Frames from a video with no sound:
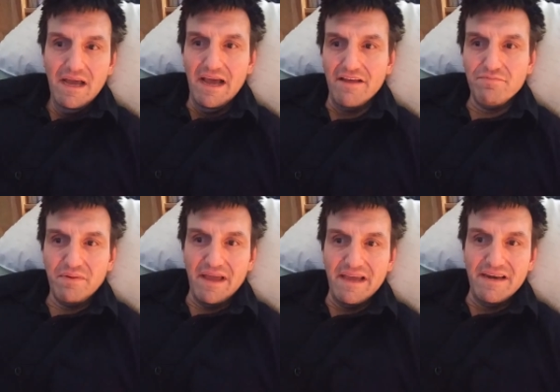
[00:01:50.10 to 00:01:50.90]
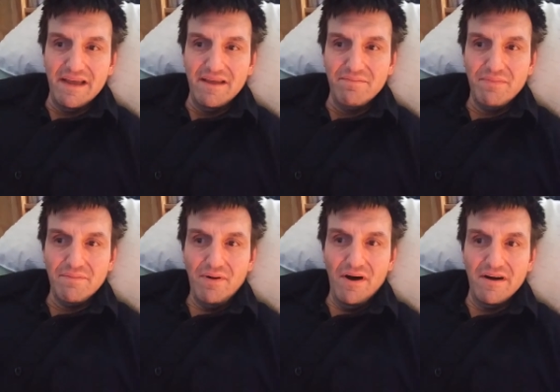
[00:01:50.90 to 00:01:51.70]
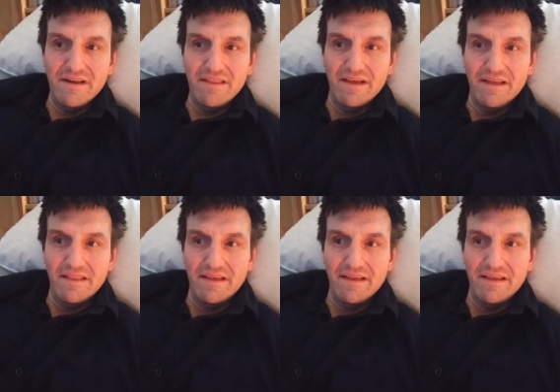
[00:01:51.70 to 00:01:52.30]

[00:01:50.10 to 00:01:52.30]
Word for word: has played a, a part in the in,